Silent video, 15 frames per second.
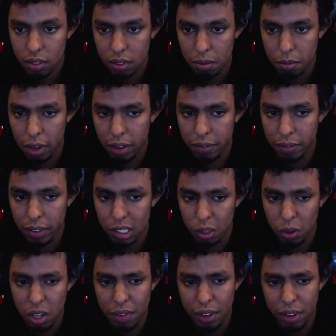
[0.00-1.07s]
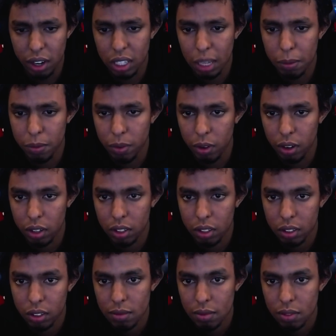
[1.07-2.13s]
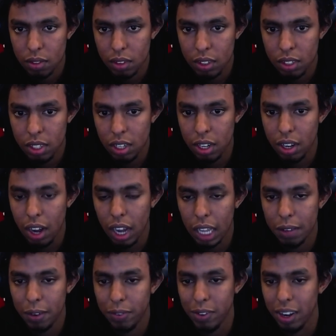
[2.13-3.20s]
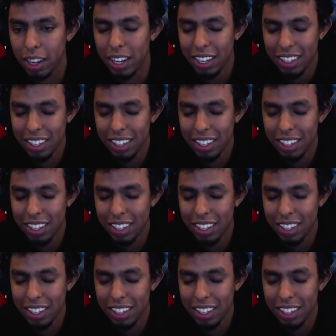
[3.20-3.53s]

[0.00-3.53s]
My vessel. Where have I heard that before? She did not give a fuck.